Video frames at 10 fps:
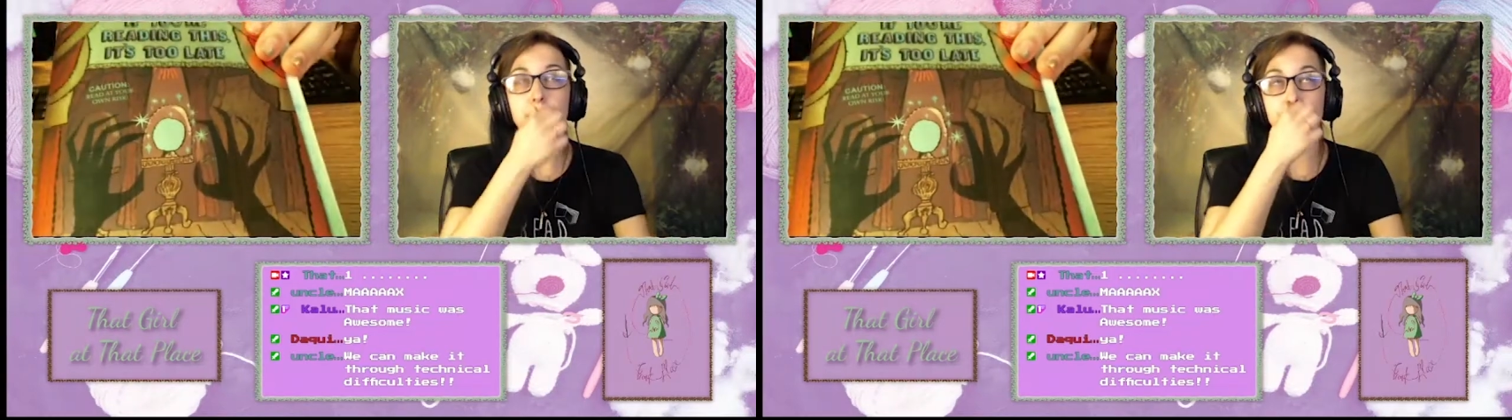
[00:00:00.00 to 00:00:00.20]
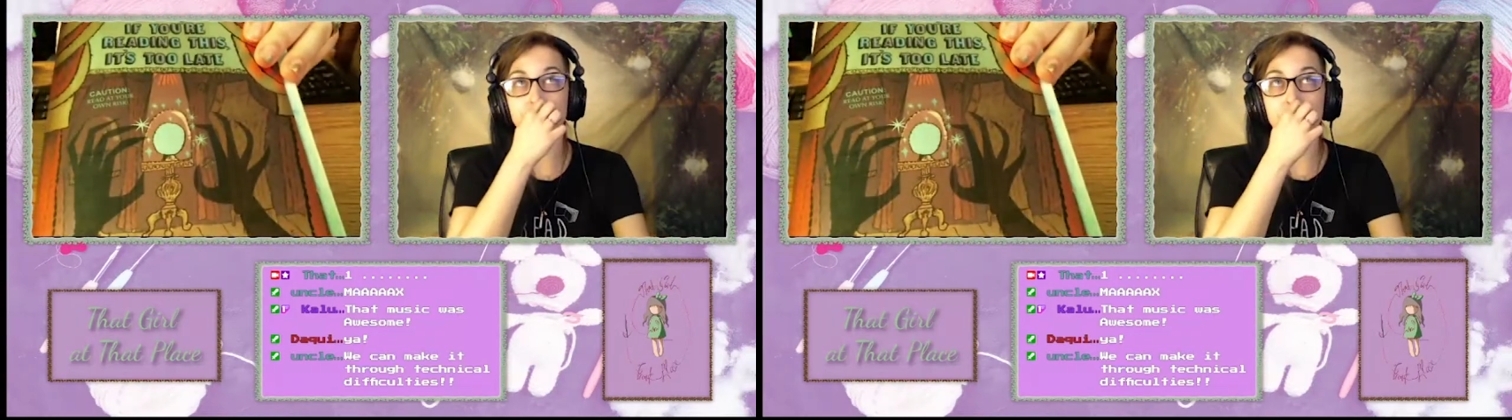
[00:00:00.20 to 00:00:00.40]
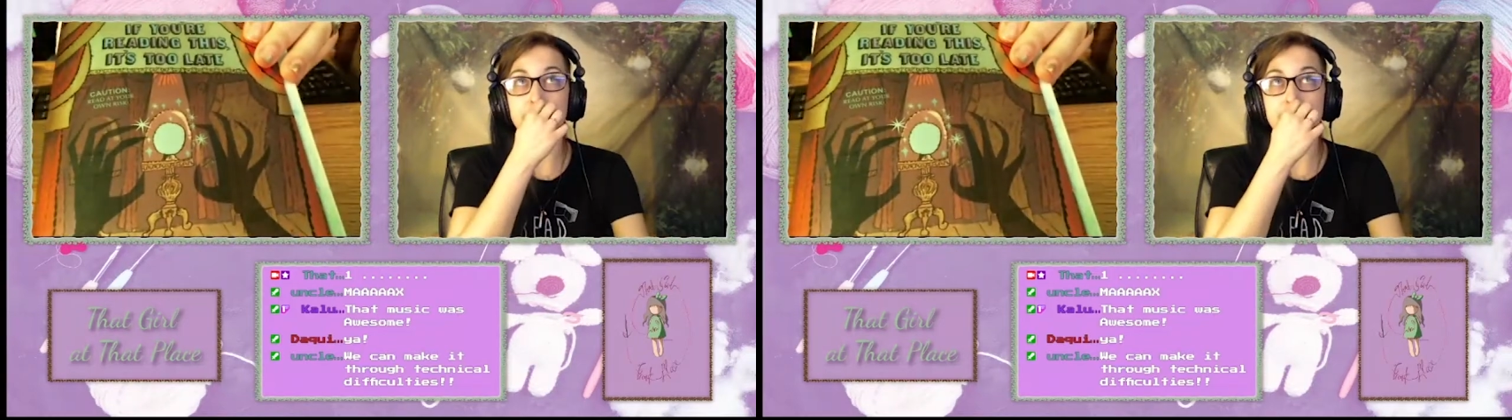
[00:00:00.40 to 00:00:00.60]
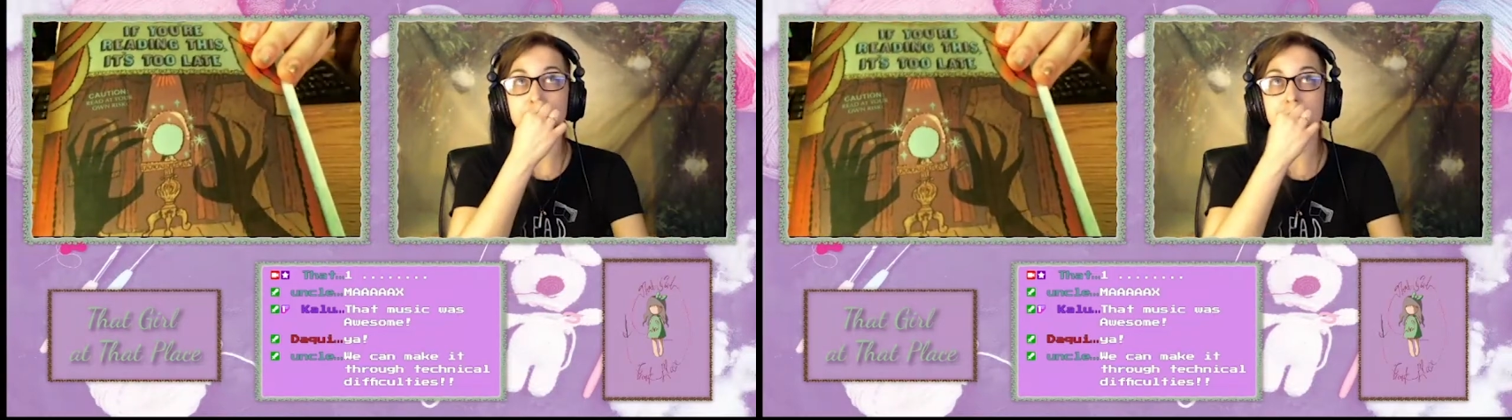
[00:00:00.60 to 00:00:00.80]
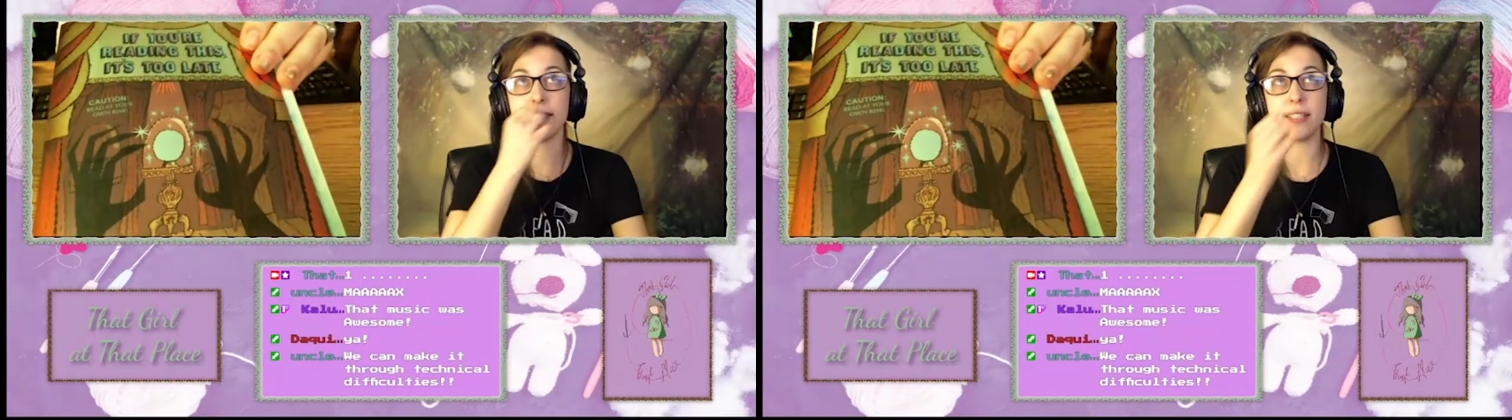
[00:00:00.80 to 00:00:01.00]
from the
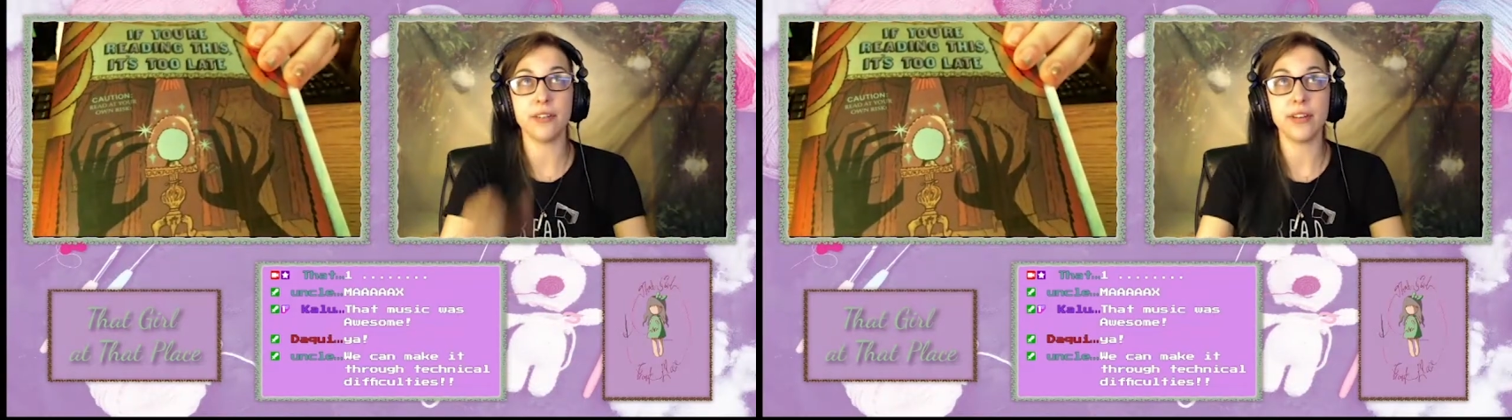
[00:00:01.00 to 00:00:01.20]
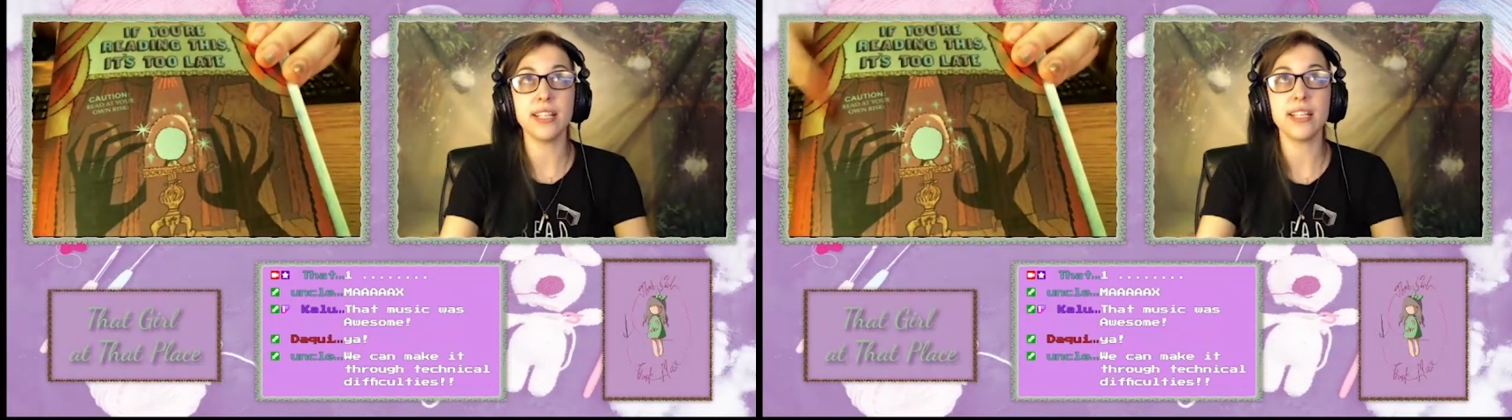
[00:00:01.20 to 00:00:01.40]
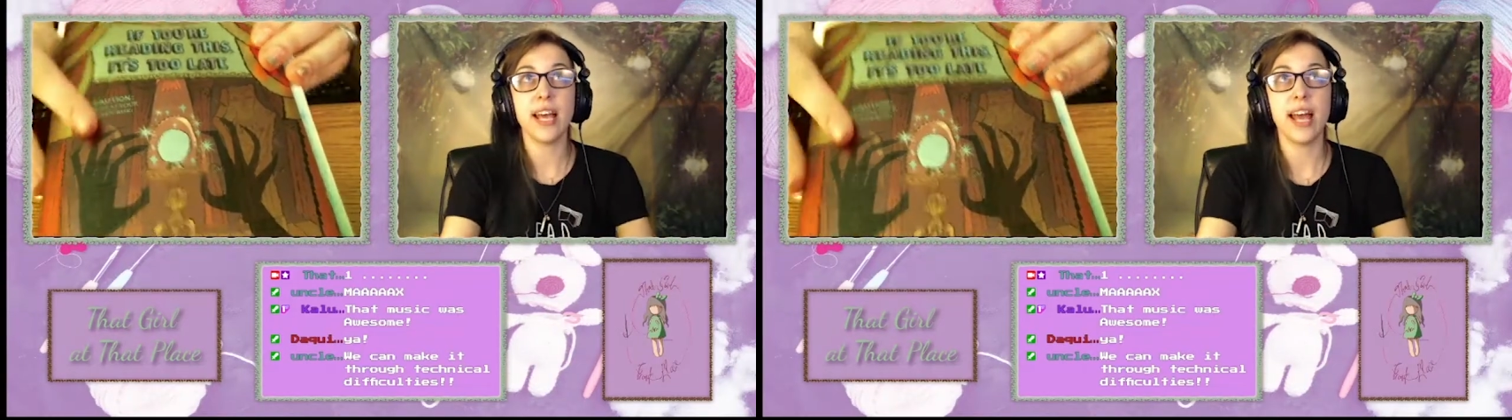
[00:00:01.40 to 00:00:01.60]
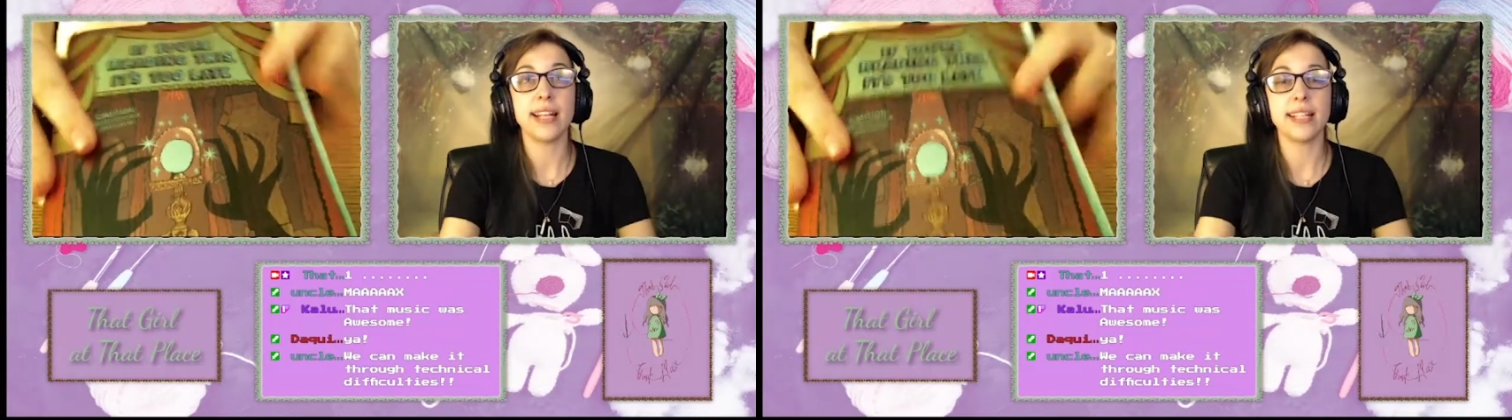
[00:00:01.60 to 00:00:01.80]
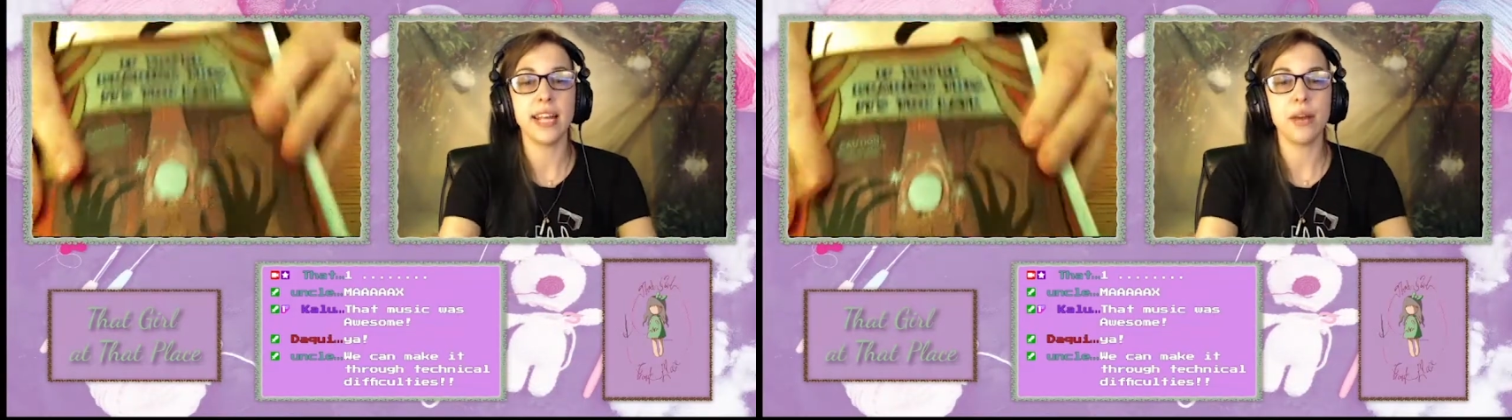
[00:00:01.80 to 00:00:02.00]
Secret series, and
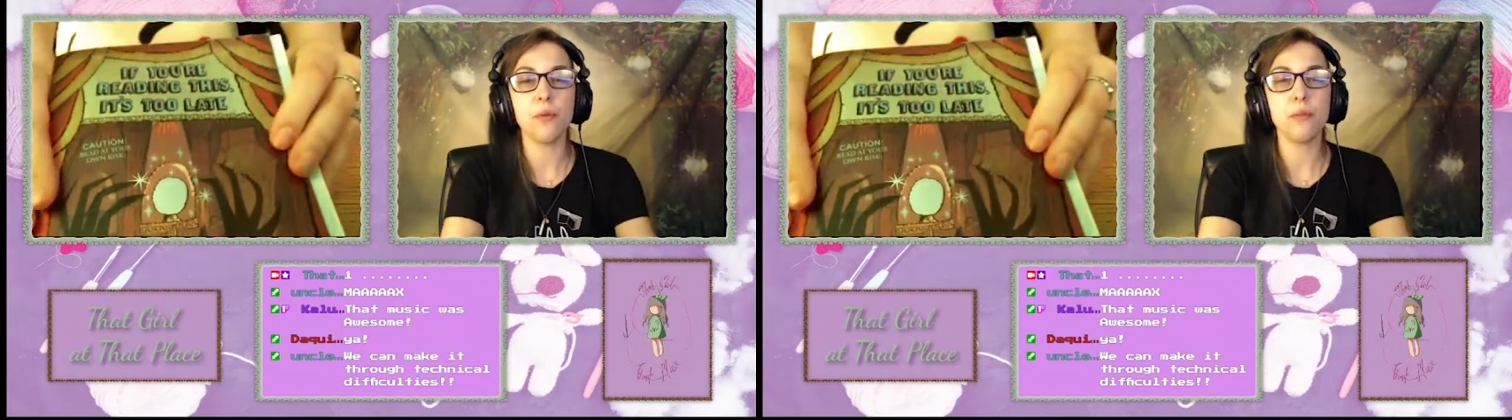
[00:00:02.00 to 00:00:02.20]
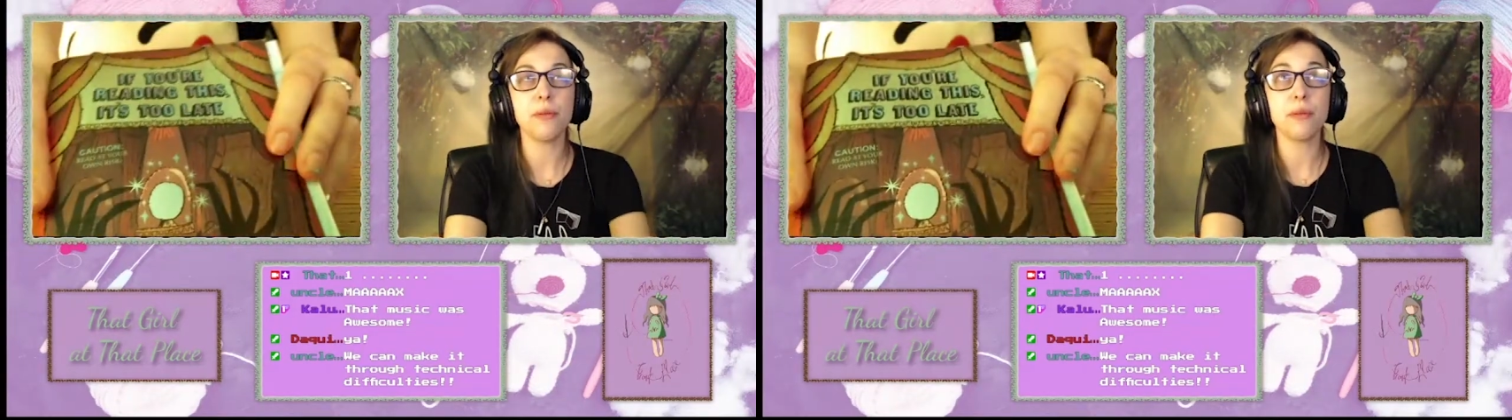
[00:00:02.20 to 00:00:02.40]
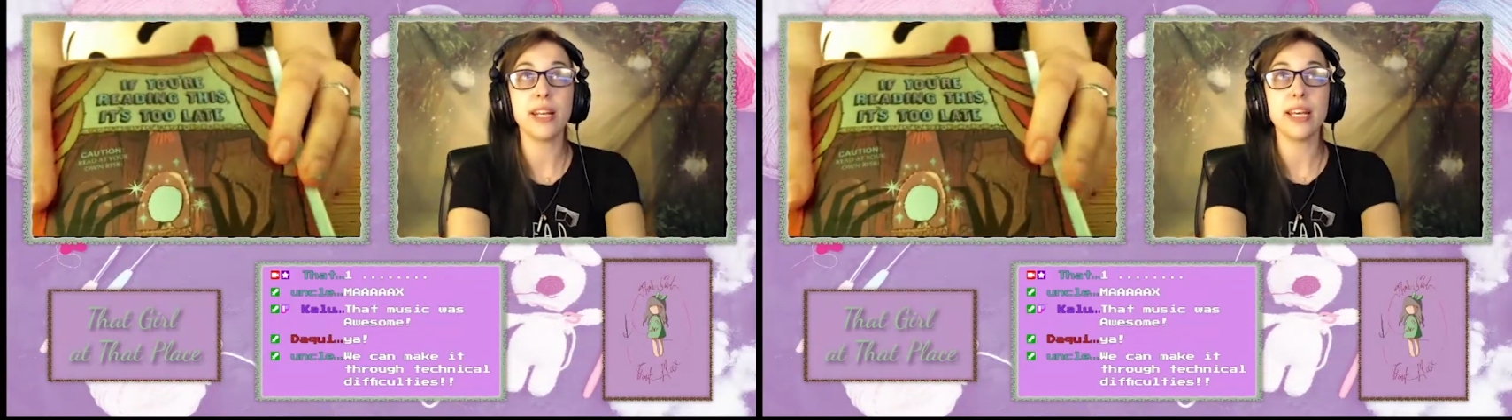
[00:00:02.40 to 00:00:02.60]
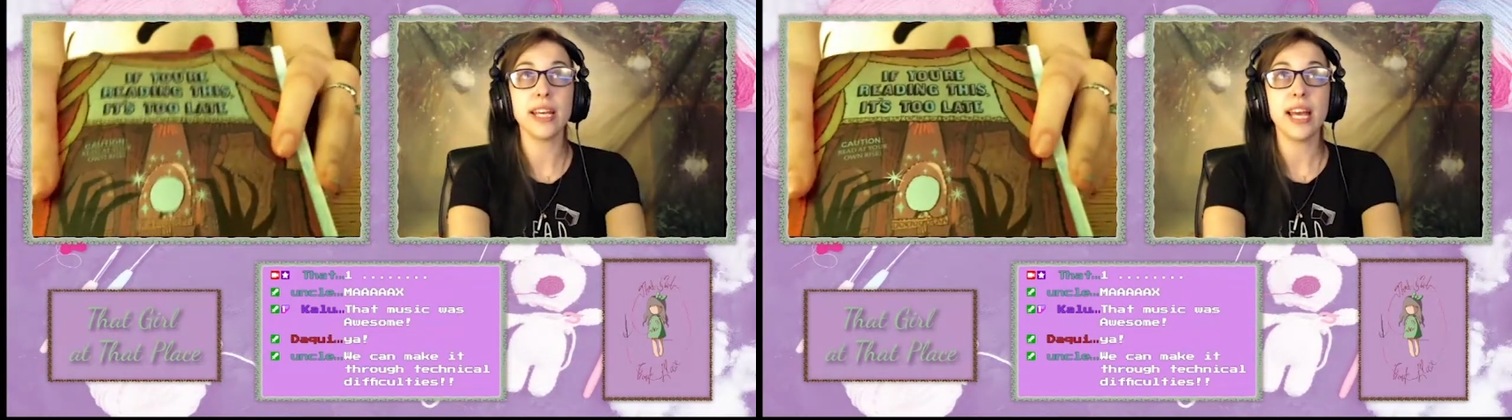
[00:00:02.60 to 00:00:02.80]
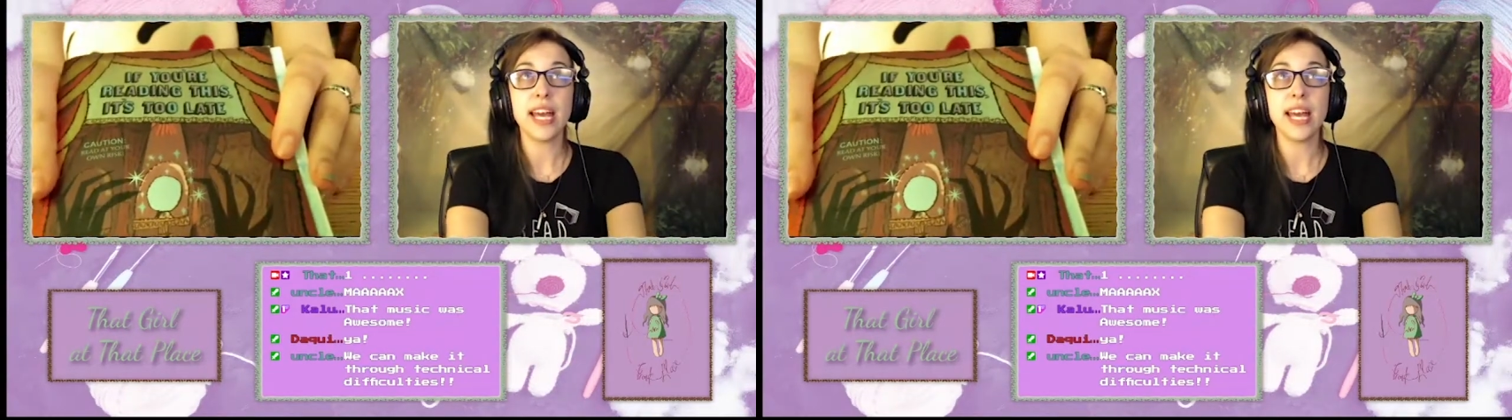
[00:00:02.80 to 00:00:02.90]
today we'll be reading